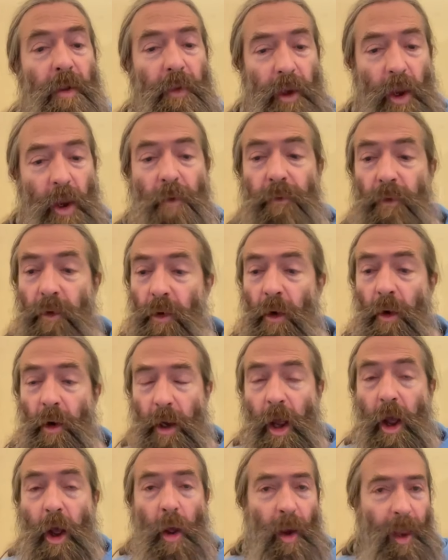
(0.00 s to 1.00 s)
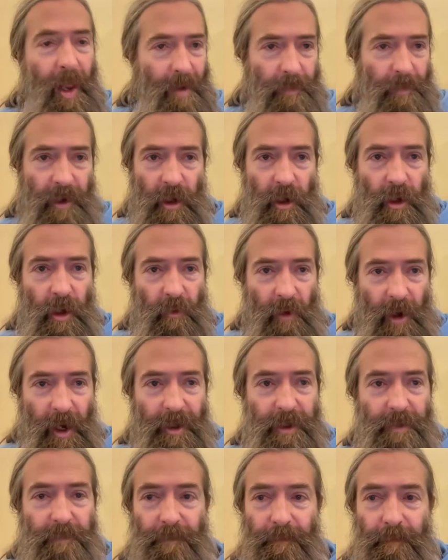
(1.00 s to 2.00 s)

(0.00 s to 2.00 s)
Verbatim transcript: but the overall goal, absolutely right.